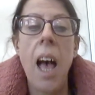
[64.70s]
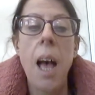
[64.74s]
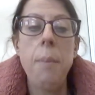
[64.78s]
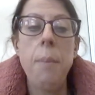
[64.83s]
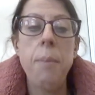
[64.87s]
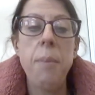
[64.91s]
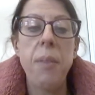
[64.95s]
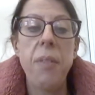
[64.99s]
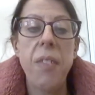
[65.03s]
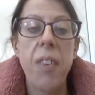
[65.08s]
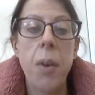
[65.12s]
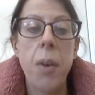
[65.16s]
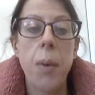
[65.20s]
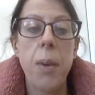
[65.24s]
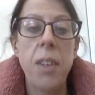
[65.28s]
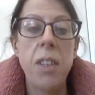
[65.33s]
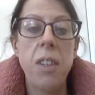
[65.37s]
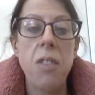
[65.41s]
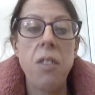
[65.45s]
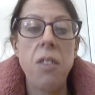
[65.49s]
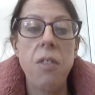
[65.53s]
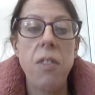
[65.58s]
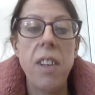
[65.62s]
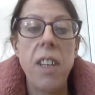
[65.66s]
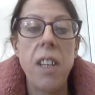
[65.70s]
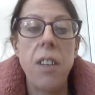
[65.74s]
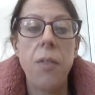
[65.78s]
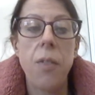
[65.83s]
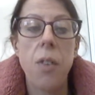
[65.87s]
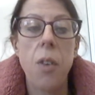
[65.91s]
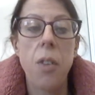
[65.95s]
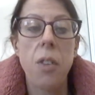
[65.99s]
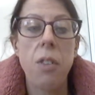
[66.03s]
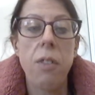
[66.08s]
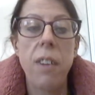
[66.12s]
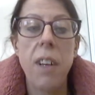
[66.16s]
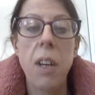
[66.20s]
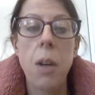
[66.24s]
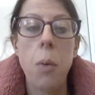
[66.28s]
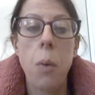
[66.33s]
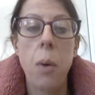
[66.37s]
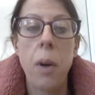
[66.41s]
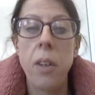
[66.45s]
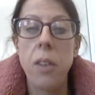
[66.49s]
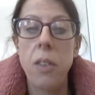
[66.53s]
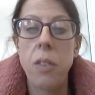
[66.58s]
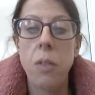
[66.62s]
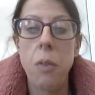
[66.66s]
Um, for question three, you've got three
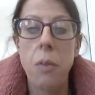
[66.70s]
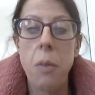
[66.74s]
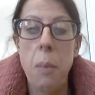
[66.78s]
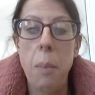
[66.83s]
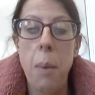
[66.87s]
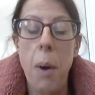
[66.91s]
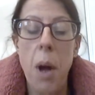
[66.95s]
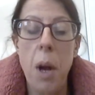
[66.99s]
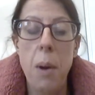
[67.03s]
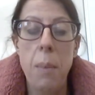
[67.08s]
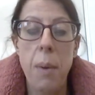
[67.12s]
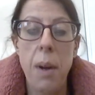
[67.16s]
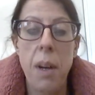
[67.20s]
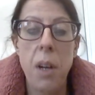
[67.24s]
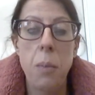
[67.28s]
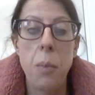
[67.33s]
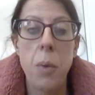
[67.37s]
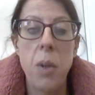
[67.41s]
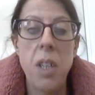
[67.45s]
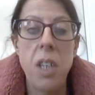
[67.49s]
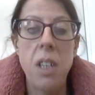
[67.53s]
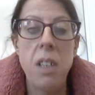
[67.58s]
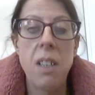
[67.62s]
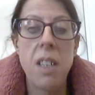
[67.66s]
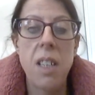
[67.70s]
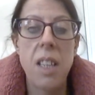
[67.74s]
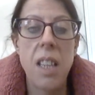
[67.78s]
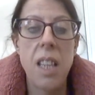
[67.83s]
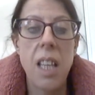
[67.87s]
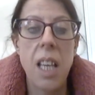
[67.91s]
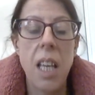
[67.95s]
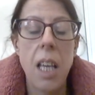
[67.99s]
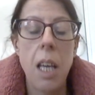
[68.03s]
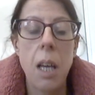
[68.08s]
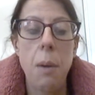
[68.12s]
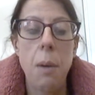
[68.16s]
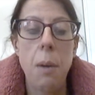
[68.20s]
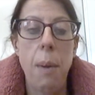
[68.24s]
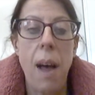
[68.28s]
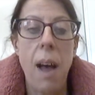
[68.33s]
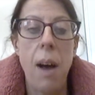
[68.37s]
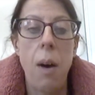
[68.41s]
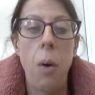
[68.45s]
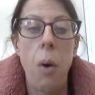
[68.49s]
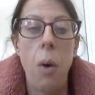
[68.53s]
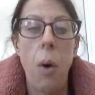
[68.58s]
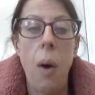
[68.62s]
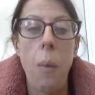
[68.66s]
quotes from the poem, and I want you to think
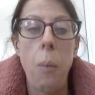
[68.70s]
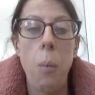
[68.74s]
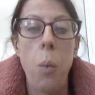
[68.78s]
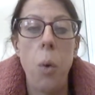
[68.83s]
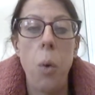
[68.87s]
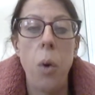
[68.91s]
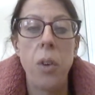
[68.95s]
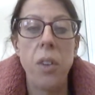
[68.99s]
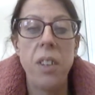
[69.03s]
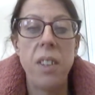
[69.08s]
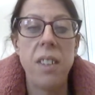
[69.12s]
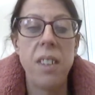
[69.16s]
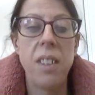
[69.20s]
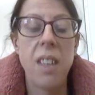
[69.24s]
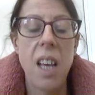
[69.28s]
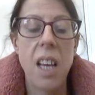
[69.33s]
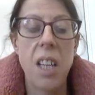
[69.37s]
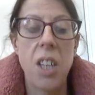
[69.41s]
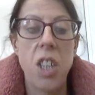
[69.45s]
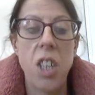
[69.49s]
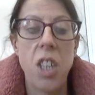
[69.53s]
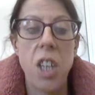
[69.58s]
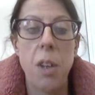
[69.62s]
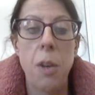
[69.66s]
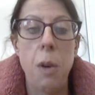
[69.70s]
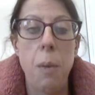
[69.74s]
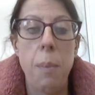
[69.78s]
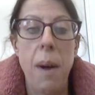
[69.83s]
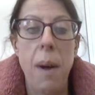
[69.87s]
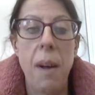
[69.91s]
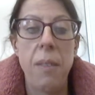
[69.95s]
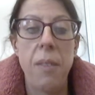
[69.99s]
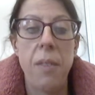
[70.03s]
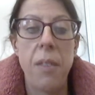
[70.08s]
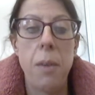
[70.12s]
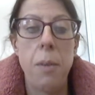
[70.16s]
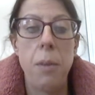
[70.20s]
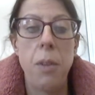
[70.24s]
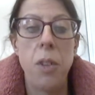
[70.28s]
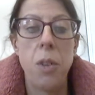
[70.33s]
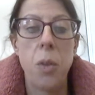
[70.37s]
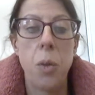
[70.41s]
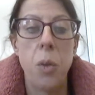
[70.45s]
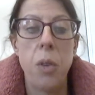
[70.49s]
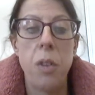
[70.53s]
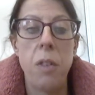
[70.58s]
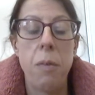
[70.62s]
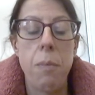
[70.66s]
about what does that show about the
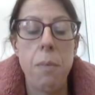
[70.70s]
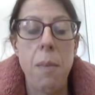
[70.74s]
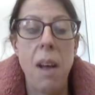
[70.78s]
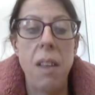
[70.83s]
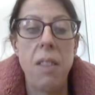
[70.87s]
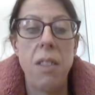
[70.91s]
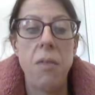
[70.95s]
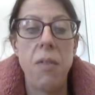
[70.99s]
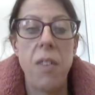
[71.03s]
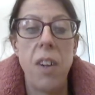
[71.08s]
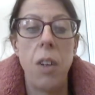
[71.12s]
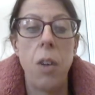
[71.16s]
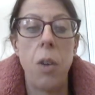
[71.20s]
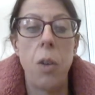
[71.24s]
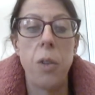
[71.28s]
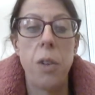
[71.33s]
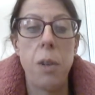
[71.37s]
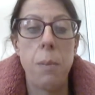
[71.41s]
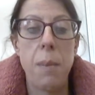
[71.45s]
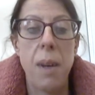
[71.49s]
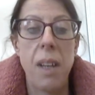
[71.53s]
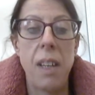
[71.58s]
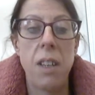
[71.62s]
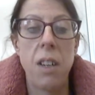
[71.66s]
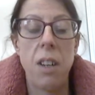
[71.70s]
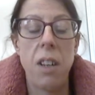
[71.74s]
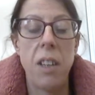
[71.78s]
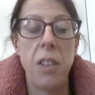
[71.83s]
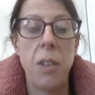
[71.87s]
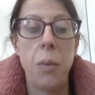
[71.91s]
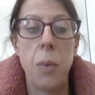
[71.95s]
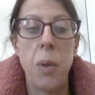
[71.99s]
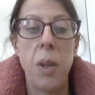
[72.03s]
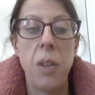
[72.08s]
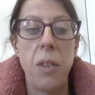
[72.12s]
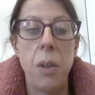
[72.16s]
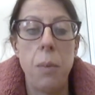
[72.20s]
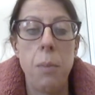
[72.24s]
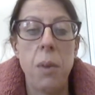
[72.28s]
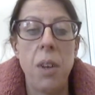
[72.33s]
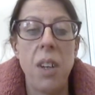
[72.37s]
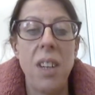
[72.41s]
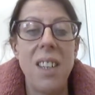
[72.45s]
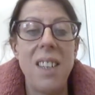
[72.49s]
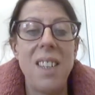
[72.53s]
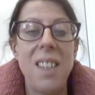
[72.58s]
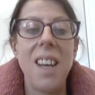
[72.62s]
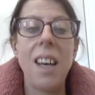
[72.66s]
sort of man the real Ozymandias was. I'm not
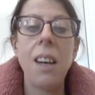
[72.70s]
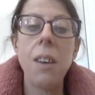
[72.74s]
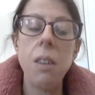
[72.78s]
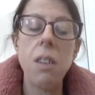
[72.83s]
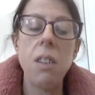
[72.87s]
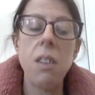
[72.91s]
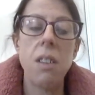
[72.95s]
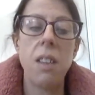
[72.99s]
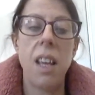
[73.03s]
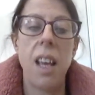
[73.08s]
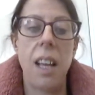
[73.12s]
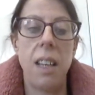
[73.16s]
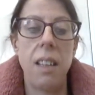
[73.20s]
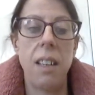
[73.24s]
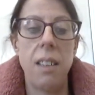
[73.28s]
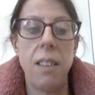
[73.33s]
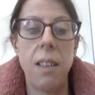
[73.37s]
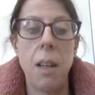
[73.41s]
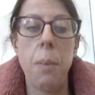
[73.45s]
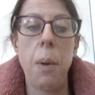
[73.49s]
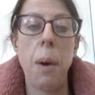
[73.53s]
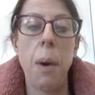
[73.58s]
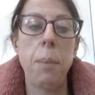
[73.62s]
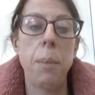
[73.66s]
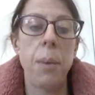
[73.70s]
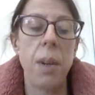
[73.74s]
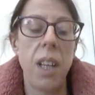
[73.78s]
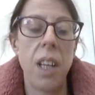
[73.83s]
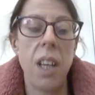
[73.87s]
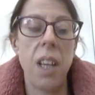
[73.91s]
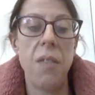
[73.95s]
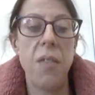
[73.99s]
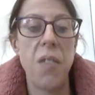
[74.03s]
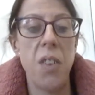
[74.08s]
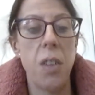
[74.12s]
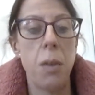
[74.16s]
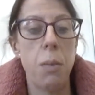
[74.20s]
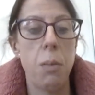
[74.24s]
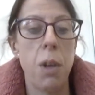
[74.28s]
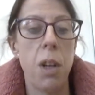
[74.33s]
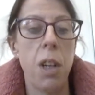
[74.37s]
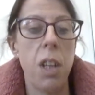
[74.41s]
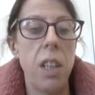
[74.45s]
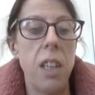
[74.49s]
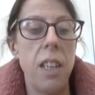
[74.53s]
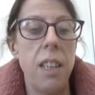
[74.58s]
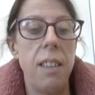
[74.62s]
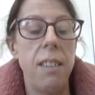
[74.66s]
going to tell you the answer, but I'm going to give you some
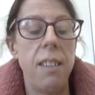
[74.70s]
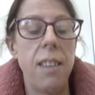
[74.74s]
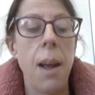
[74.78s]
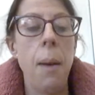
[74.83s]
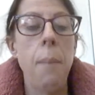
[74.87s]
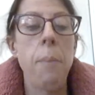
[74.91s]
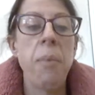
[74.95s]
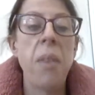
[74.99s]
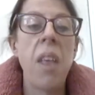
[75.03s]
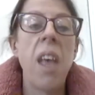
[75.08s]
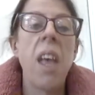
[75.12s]
clues.